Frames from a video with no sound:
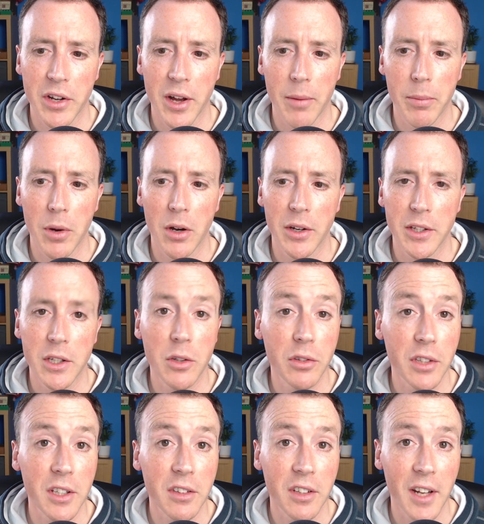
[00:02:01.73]
up by
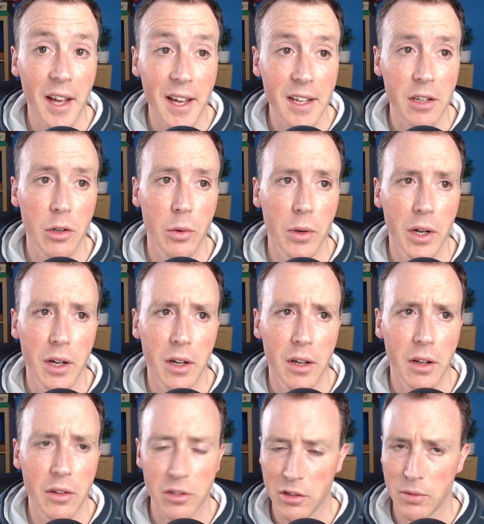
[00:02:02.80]
UC Today, who
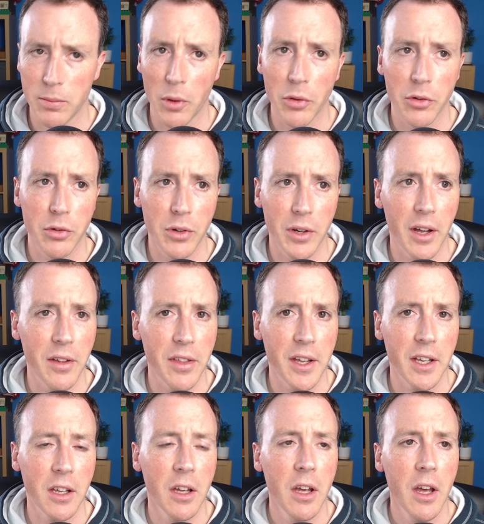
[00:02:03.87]
are sponsoring, I
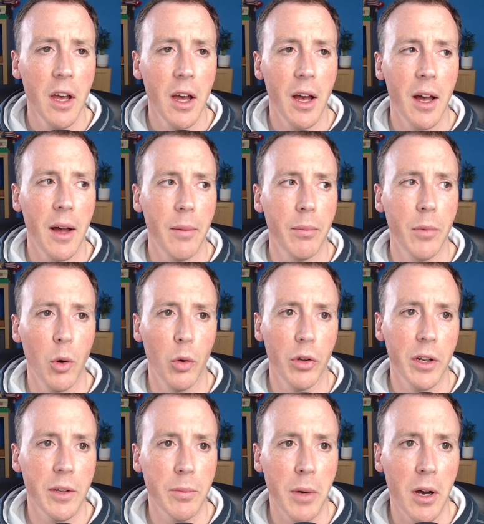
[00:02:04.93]
think, or
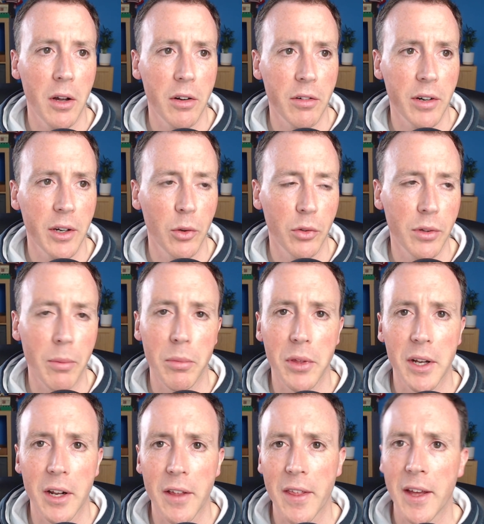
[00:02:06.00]
at least partnering or
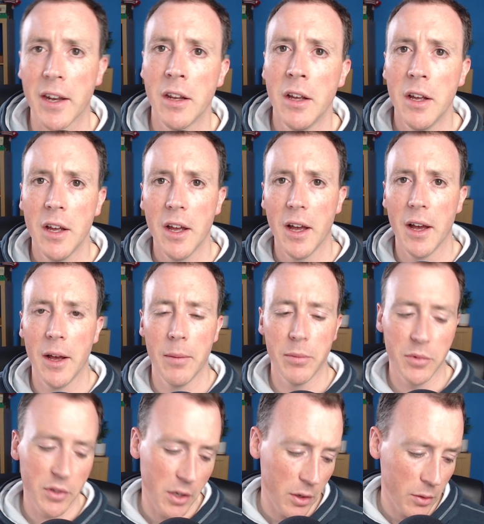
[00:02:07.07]
something like
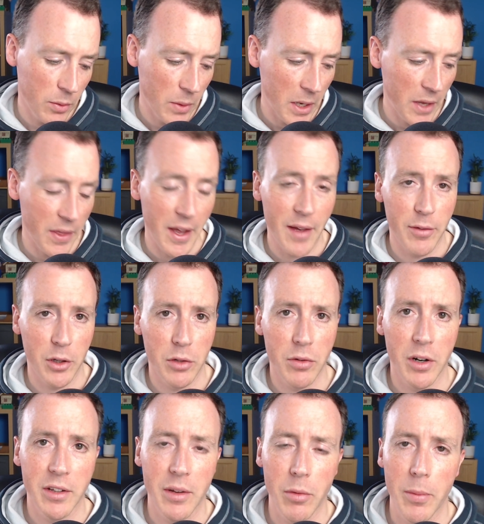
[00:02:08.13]
that. So they have a good
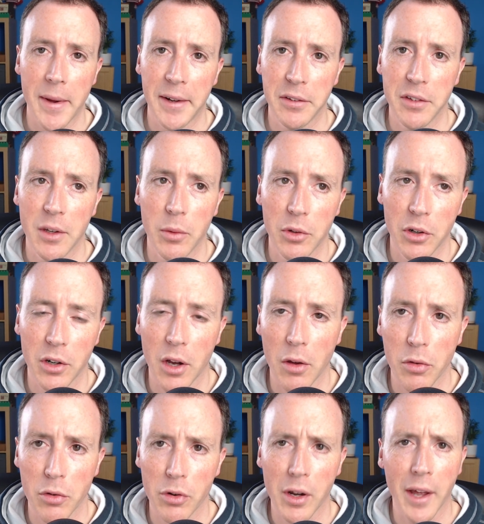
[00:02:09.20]
write-up about it, which I'll go
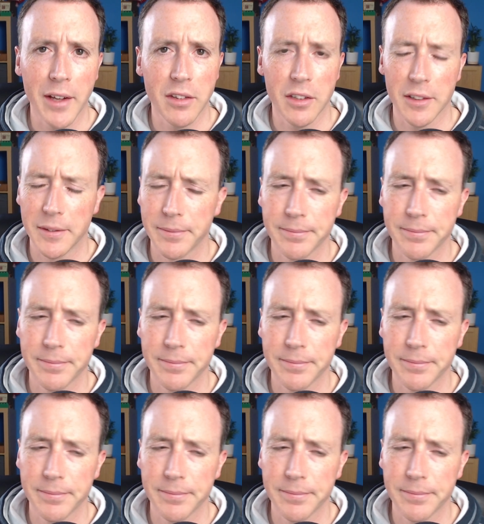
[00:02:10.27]
through later.